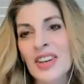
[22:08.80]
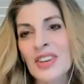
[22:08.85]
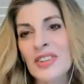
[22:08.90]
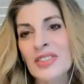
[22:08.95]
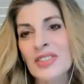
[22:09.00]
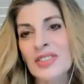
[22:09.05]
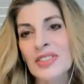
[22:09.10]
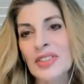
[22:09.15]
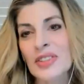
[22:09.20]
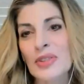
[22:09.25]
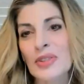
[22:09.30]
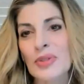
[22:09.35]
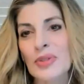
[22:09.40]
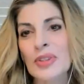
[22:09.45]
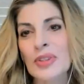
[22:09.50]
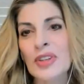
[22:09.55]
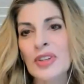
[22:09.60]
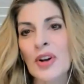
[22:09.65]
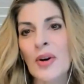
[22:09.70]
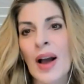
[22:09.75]
I'll tell you
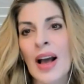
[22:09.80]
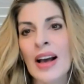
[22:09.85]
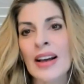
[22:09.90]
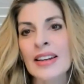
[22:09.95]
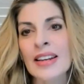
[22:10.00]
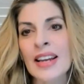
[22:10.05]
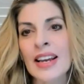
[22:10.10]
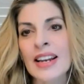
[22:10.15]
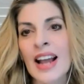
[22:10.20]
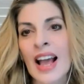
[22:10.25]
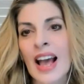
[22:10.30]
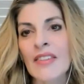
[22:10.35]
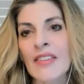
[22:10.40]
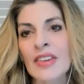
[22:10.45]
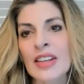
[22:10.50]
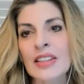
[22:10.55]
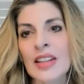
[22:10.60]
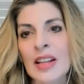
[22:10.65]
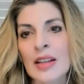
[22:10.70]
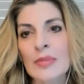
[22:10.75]
too, again,
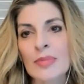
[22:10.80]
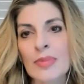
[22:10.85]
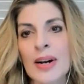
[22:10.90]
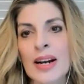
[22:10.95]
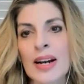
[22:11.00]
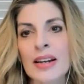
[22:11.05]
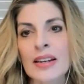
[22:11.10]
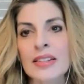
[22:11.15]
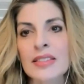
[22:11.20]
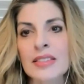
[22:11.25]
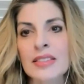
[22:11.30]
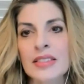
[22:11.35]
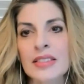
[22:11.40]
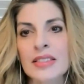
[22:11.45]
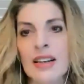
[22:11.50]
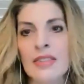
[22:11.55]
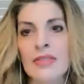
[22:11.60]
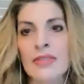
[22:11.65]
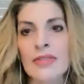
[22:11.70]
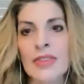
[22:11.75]
having led
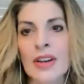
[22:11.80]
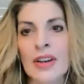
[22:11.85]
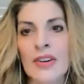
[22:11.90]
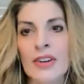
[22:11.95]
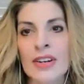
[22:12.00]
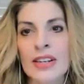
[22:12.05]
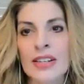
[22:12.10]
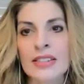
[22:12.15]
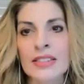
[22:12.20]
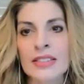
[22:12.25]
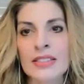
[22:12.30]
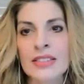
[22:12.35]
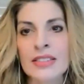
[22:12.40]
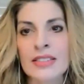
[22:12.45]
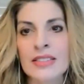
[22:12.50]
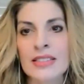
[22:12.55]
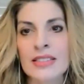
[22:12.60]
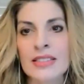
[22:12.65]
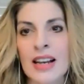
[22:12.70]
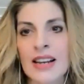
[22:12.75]
brands of
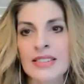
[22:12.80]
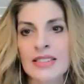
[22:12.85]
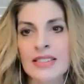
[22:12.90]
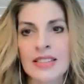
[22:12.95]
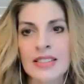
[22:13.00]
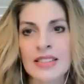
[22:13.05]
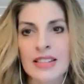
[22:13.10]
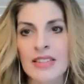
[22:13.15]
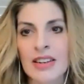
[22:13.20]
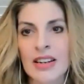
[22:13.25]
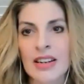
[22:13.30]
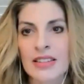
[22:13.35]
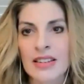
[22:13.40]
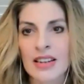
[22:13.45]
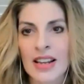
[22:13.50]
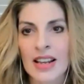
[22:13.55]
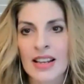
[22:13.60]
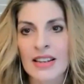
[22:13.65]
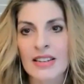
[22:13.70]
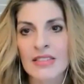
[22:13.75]
various sizes and
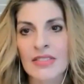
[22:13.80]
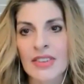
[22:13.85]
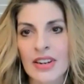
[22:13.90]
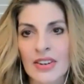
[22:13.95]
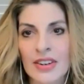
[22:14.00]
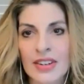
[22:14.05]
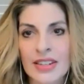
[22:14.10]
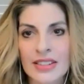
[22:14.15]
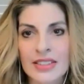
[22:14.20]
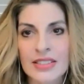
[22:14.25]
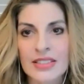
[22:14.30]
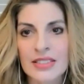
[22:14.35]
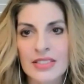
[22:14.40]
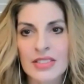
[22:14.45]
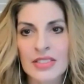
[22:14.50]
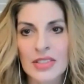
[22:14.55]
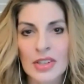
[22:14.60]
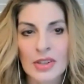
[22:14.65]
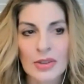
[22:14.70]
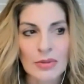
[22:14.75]
in
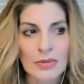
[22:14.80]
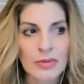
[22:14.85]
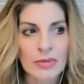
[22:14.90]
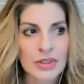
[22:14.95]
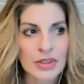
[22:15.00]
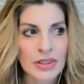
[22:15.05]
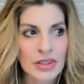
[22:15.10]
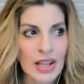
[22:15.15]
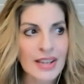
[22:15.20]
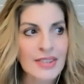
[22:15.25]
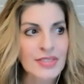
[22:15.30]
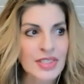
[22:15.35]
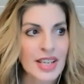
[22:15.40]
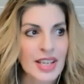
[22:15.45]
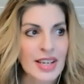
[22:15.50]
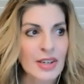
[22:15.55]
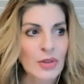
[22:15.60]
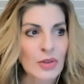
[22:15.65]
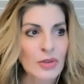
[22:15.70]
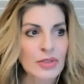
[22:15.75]
various,
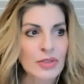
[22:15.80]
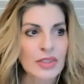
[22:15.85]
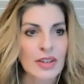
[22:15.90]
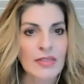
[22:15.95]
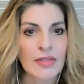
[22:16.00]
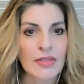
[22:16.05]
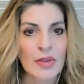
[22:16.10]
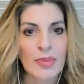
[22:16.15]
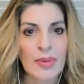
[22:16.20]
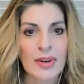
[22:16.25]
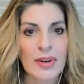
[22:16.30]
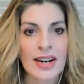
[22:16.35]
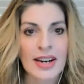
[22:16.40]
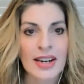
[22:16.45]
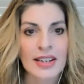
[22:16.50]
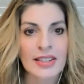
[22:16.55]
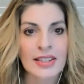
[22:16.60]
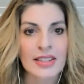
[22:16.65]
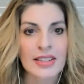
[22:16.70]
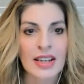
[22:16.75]
life cycles of the
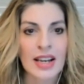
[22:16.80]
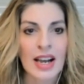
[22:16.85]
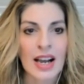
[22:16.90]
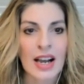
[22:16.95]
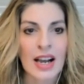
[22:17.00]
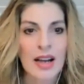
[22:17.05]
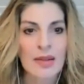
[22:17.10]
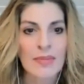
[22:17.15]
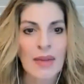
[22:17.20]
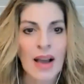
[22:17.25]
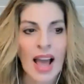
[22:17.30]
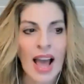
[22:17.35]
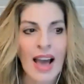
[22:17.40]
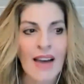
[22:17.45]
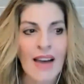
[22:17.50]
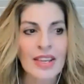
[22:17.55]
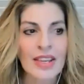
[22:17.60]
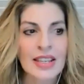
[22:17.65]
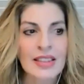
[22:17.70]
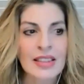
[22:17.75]
brand,
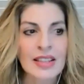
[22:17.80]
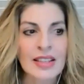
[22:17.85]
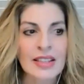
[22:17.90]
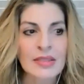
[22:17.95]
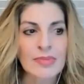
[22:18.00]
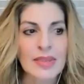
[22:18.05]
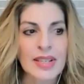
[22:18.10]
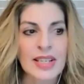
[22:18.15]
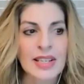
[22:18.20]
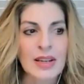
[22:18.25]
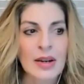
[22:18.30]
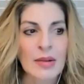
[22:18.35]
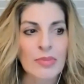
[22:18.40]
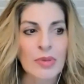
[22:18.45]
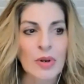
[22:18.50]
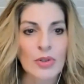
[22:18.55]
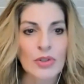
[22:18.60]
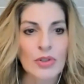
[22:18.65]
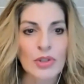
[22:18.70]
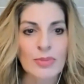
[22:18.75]
having this
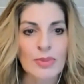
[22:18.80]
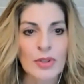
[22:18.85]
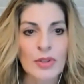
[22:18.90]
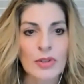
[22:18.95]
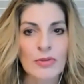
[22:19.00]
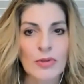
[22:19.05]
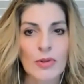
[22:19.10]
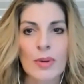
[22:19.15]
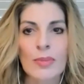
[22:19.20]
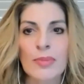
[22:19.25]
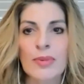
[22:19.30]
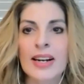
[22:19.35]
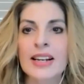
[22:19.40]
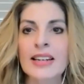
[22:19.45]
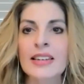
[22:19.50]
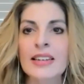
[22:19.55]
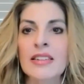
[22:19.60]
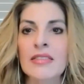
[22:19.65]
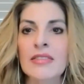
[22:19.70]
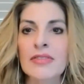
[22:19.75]
be approachable for a
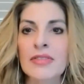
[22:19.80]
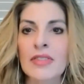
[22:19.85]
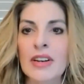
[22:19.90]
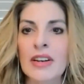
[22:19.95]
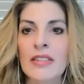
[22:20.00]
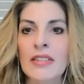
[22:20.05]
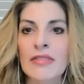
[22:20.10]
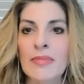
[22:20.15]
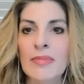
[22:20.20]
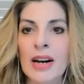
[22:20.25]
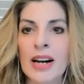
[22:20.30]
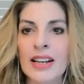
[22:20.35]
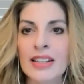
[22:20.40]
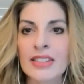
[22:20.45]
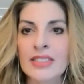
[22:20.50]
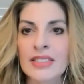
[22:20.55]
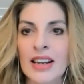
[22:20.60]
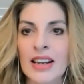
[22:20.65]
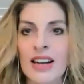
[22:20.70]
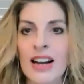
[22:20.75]
brand of
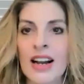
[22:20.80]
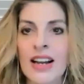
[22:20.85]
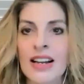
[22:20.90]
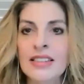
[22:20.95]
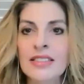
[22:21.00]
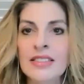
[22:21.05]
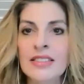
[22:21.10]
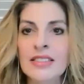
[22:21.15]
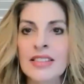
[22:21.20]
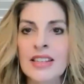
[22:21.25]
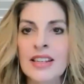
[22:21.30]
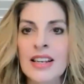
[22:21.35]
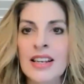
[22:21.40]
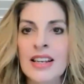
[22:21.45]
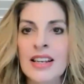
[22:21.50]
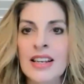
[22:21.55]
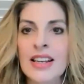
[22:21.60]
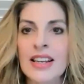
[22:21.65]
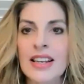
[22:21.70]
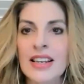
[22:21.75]
my size
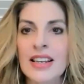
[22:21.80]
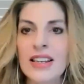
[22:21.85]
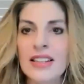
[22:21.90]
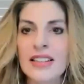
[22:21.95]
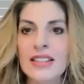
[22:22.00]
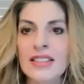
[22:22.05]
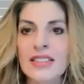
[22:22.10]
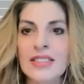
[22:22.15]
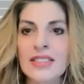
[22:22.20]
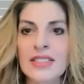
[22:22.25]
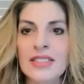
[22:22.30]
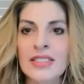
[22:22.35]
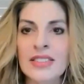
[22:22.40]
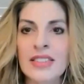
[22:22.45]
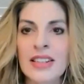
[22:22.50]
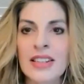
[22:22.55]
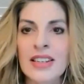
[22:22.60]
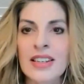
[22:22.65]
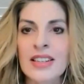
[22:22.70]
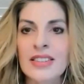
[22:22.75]

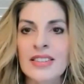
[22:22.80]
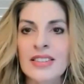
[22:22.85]
is